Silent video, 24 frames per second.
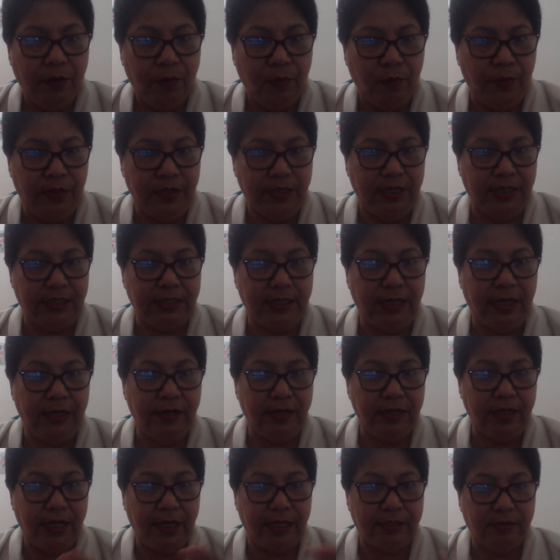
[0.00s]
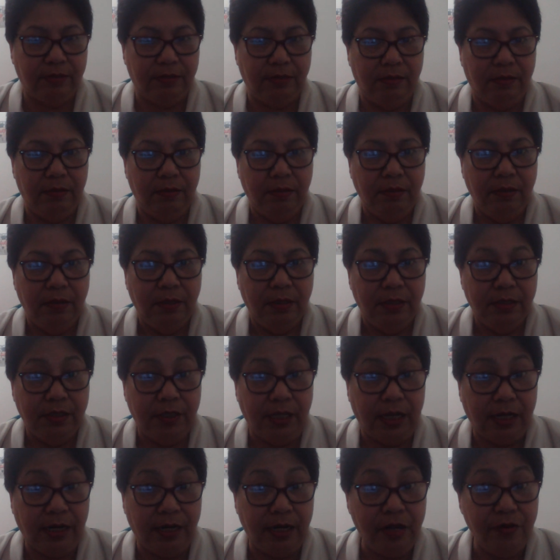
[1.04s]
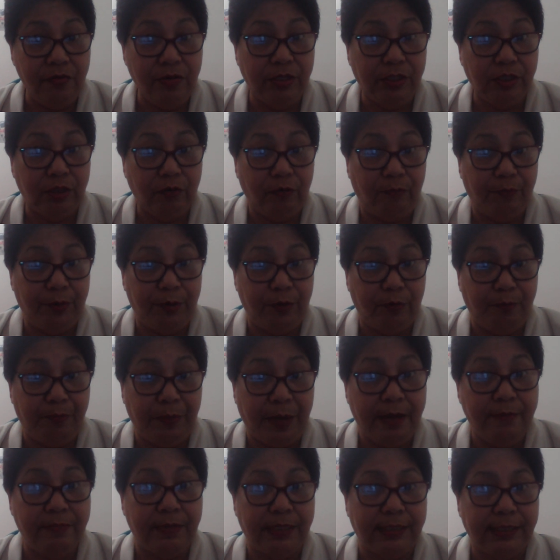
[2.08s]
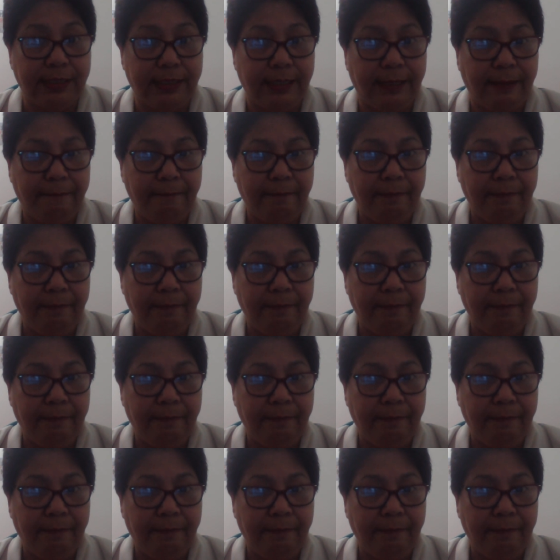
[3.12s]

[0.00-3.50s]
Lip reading: When the seller got the clearance of your payment,